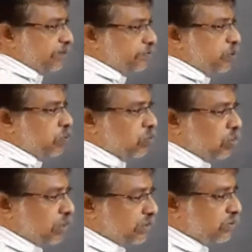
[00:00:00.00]
mu
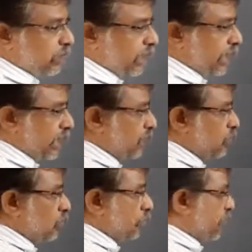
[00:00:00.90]
whole square into
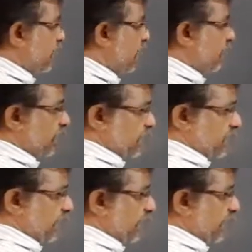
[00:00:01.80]
P of xi